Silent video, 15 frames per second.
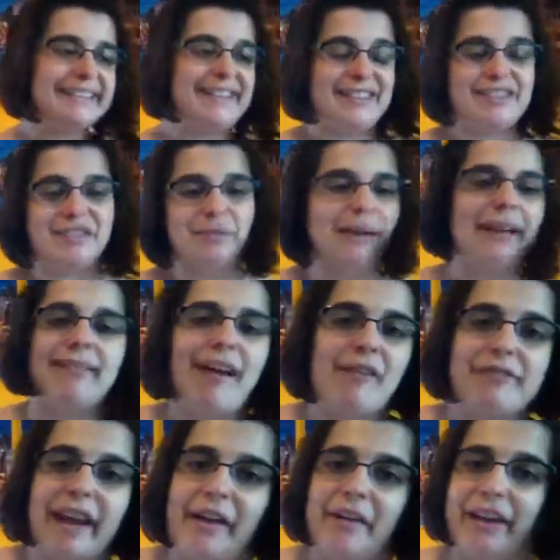this is what I
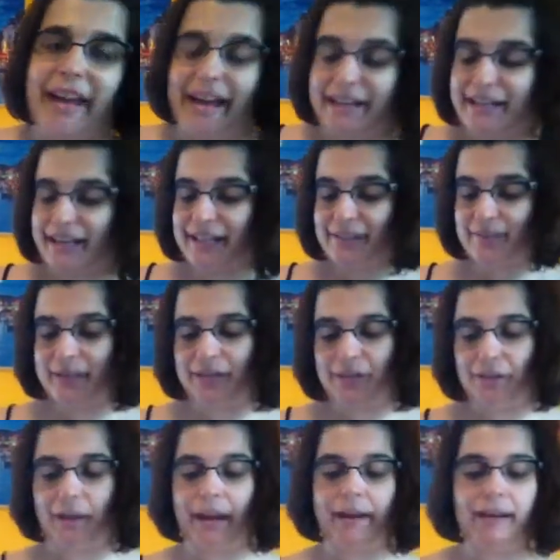love now. Katie has been
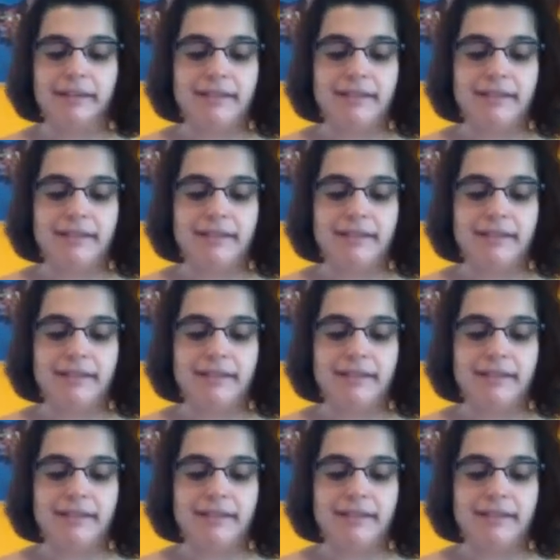doing